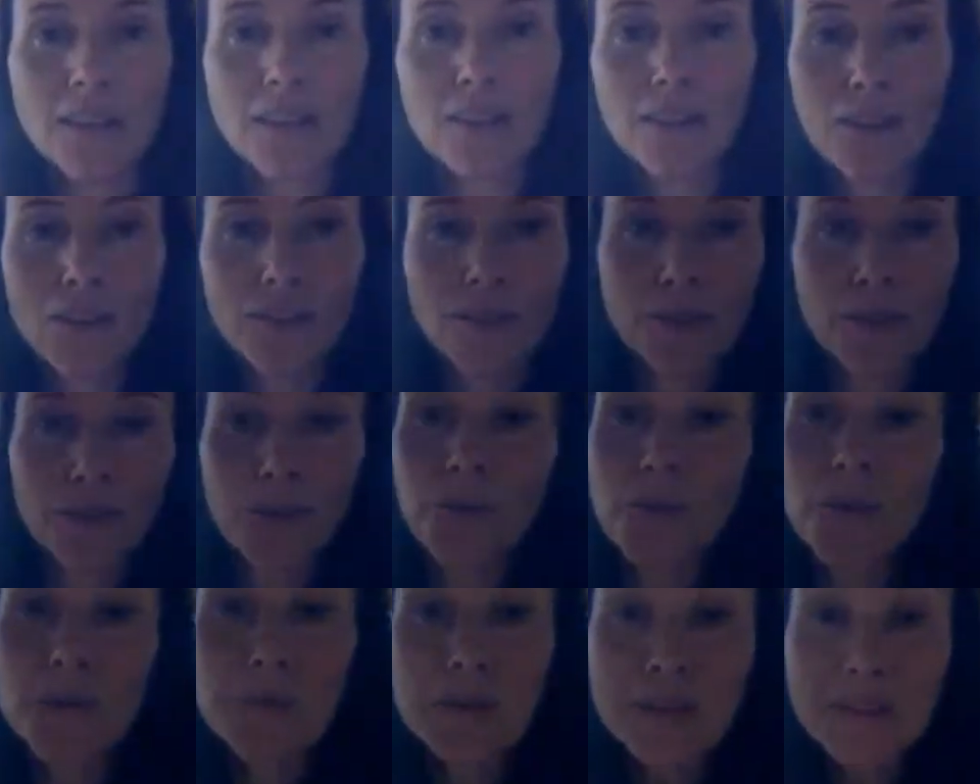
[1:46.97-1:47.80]
and also the
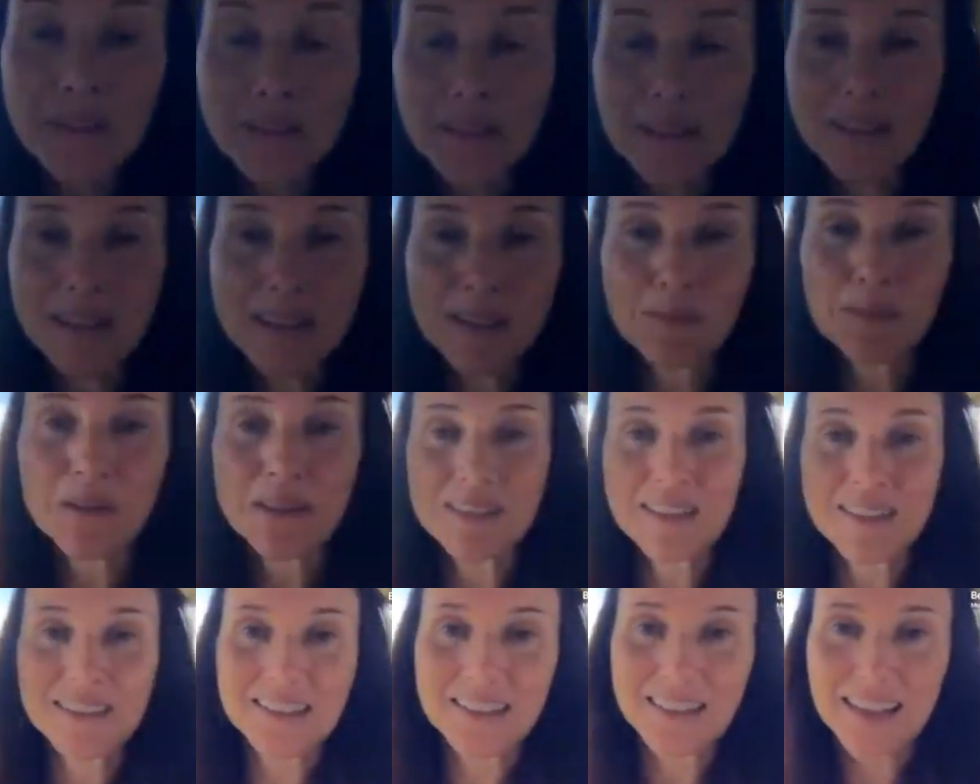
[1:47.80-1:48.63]
Women's Holistic
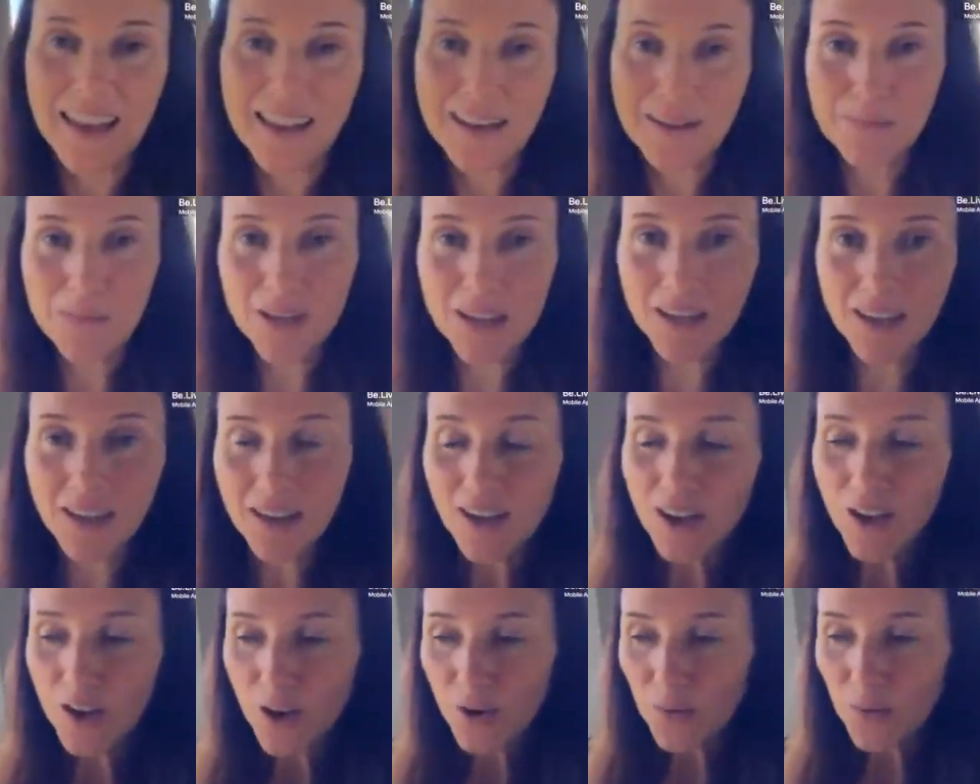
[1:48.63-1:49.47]
Business Academy,
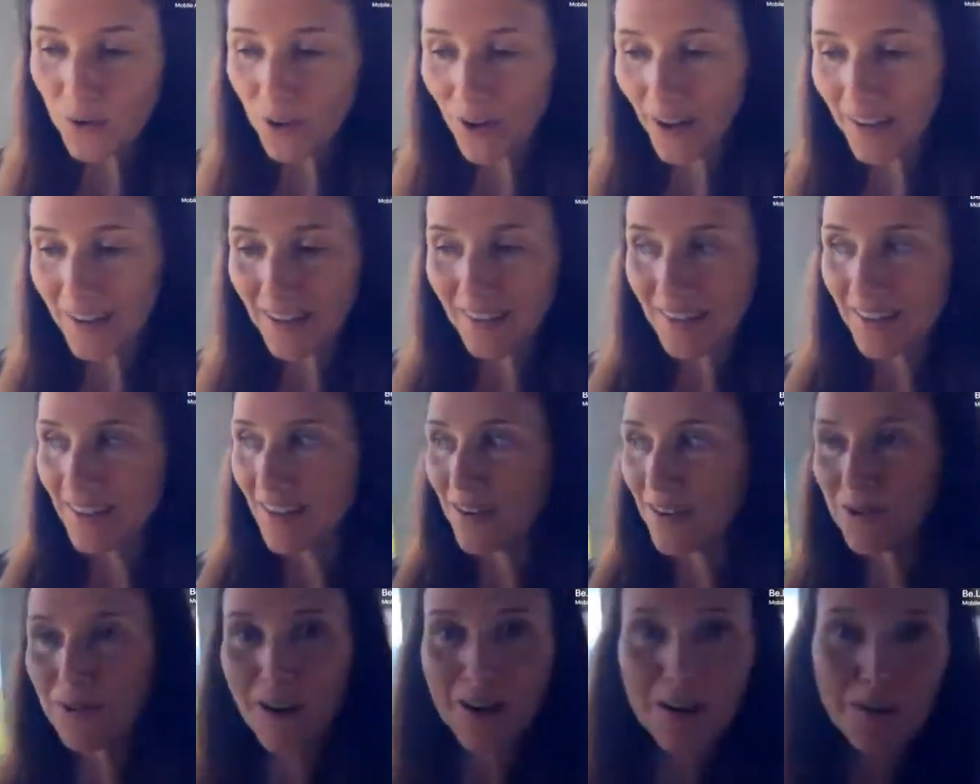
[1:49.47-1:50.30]
where I get the
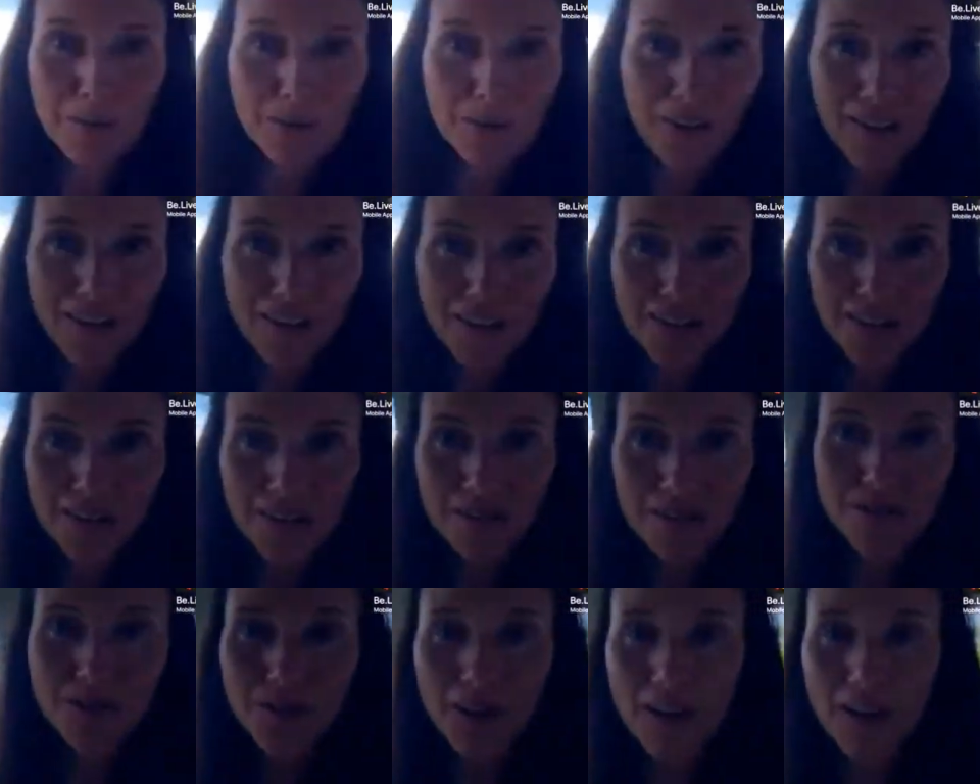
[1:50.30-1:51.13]
incredible honor
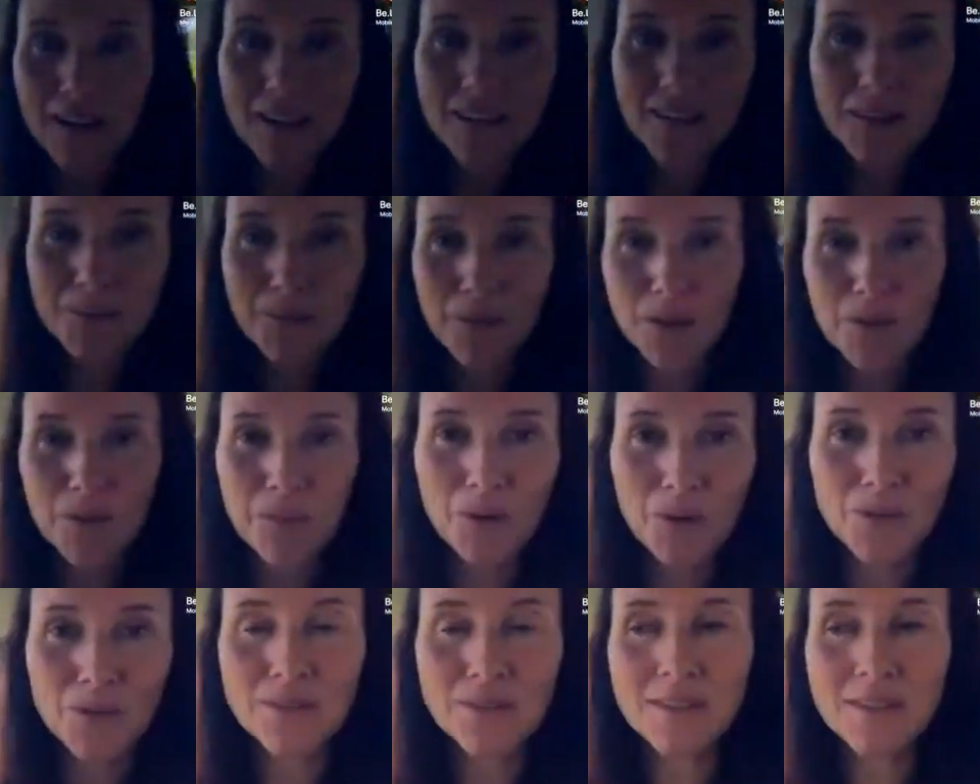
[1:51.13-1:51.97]
of training some of the
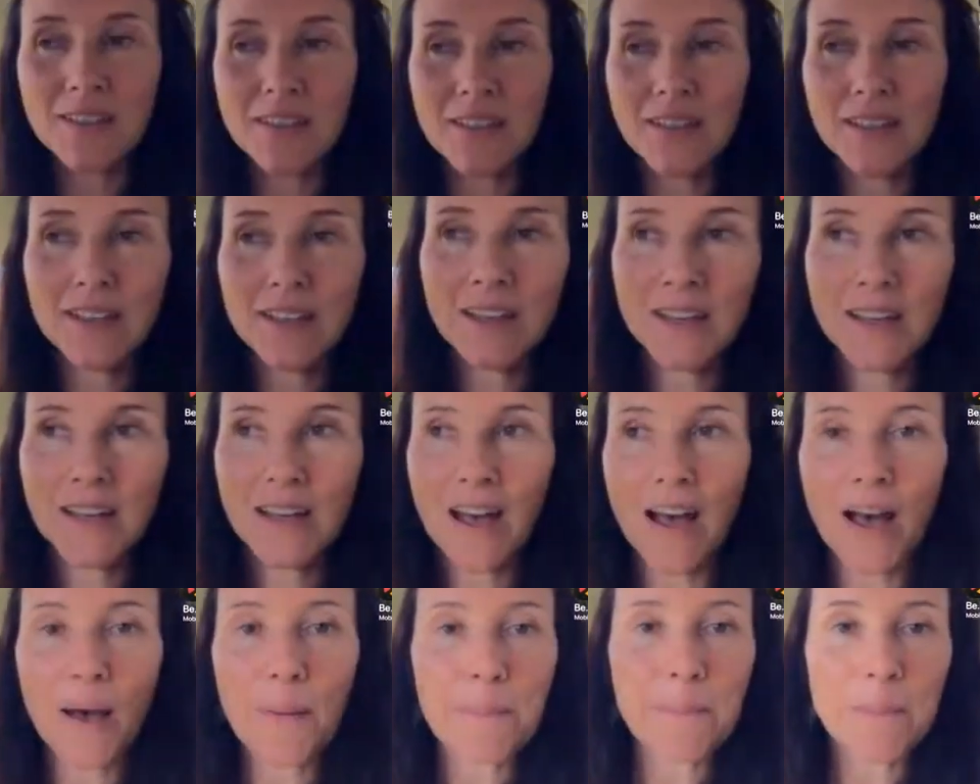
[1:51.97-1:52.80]
most
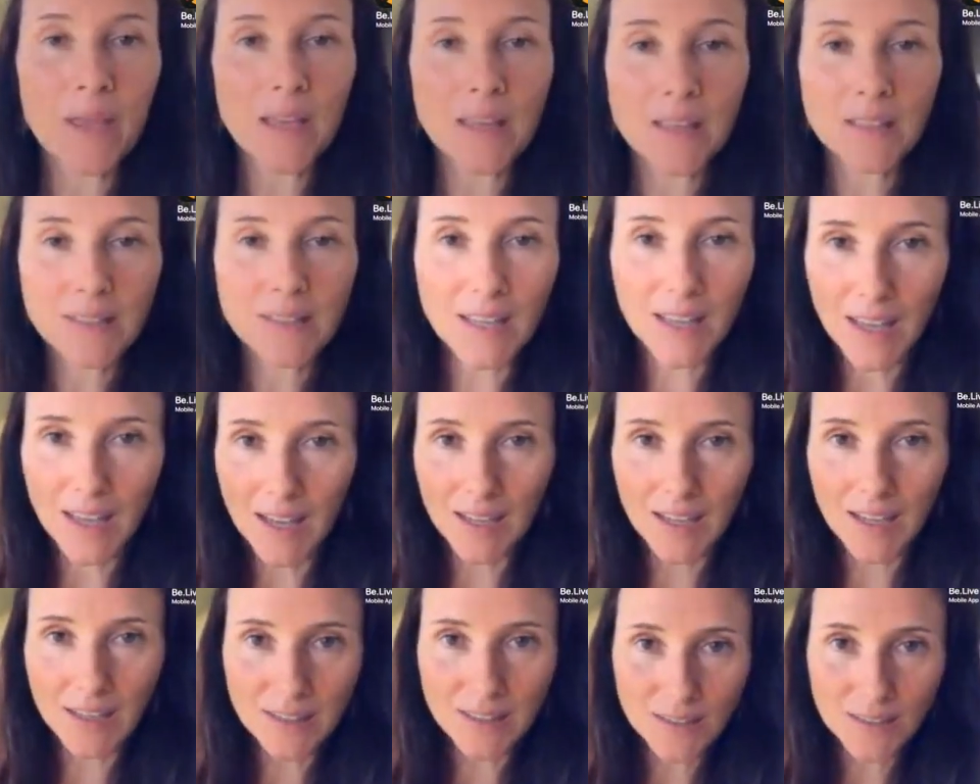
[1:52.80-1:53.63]

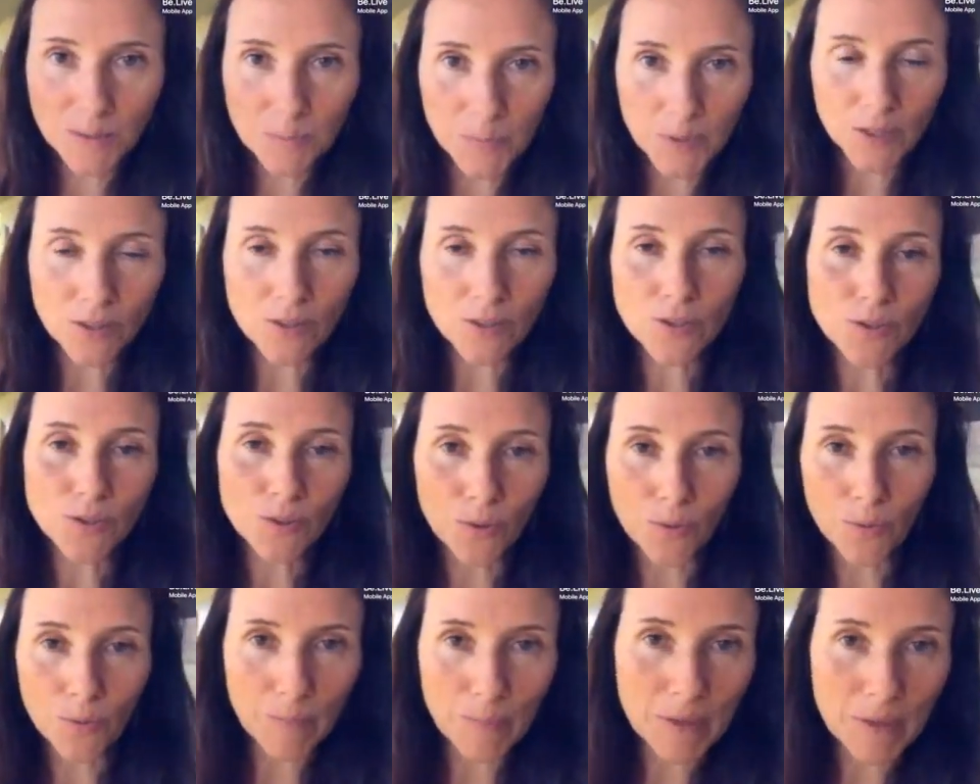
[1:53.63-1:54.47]
amazing
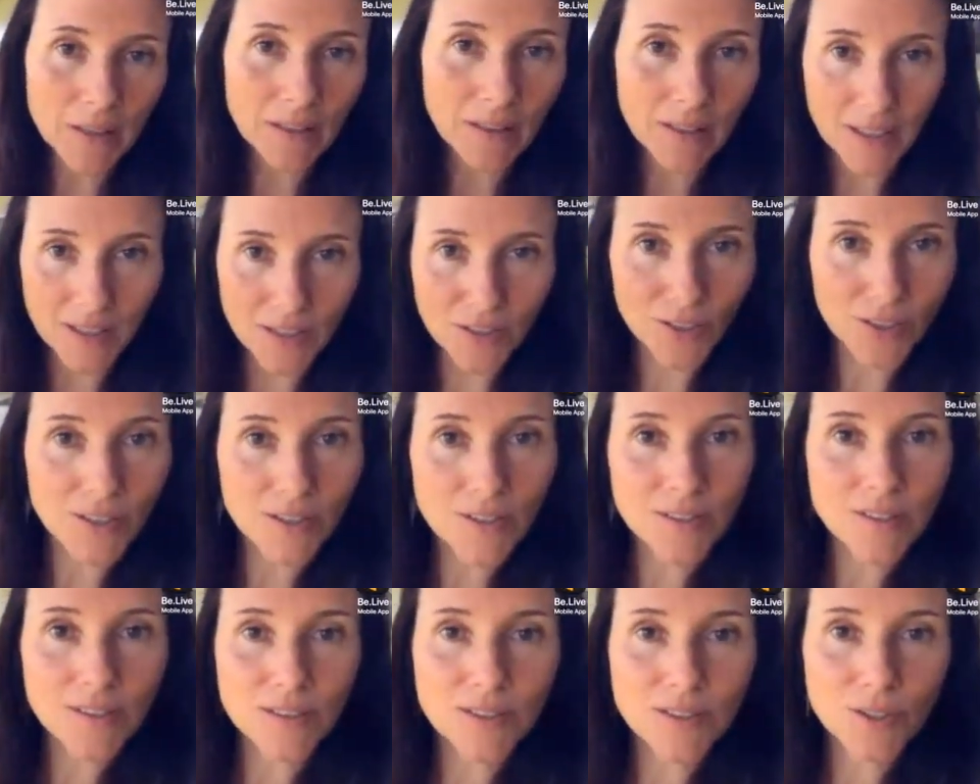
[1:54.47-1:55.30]
spiritual women
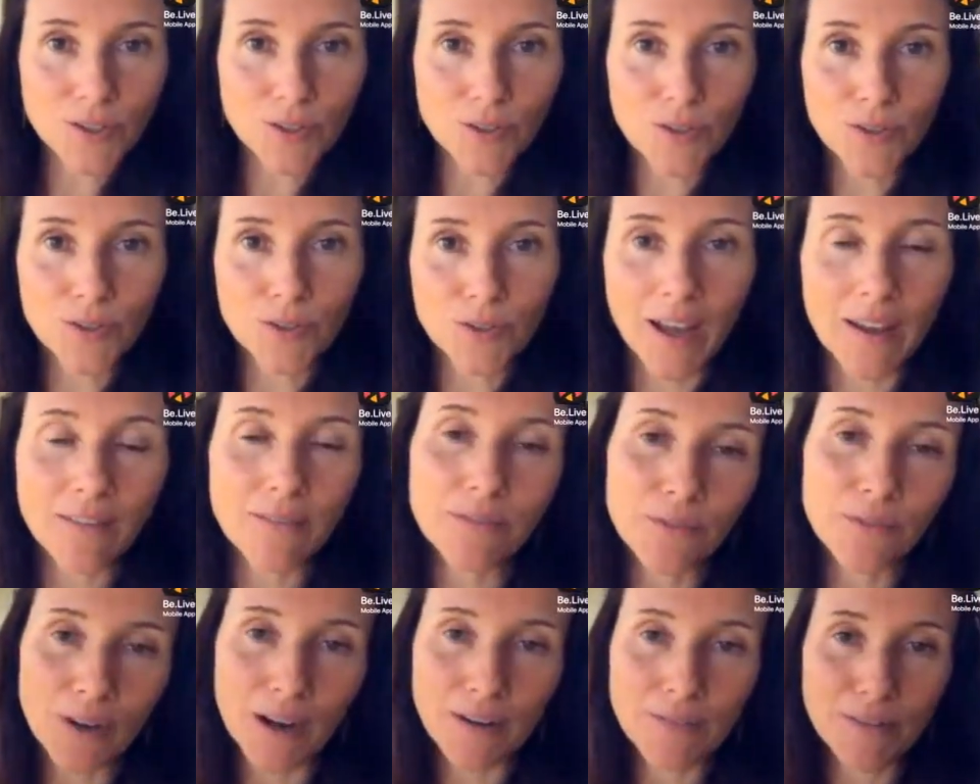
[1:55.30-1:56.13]
leaders to
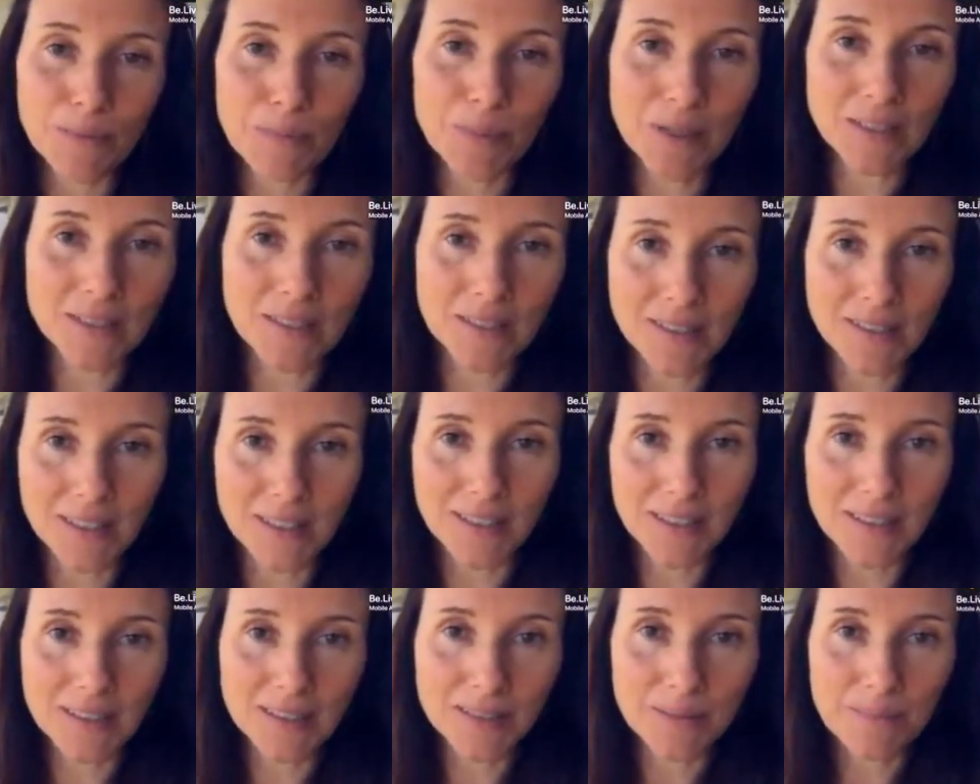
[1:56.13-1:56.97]
have thriving
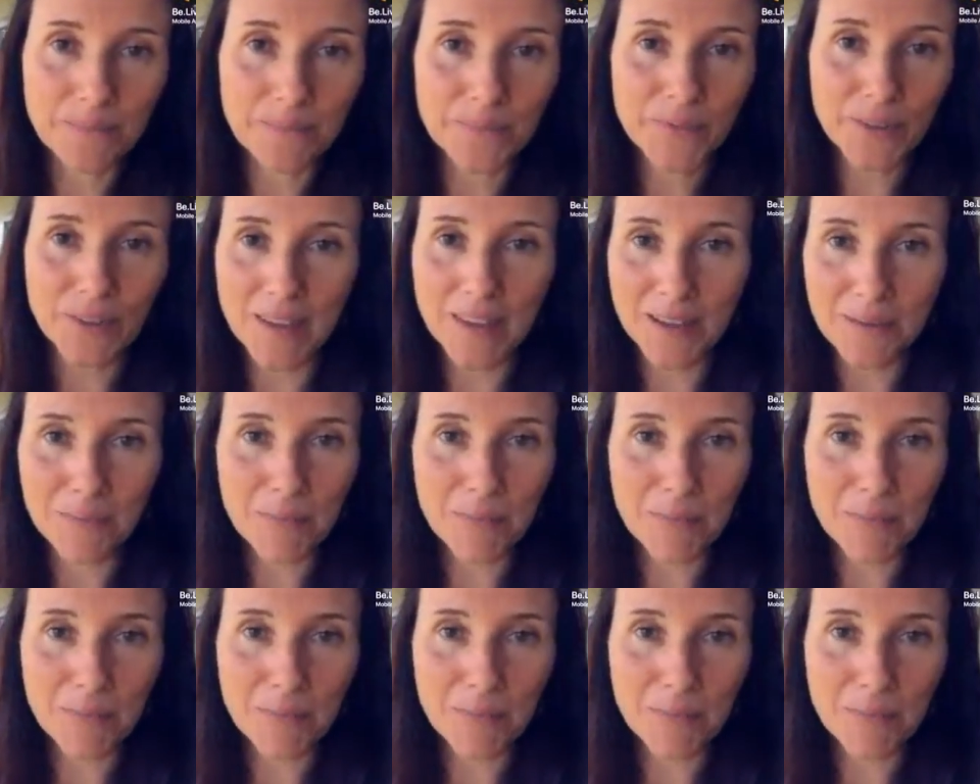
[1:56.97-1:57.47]
businesses so they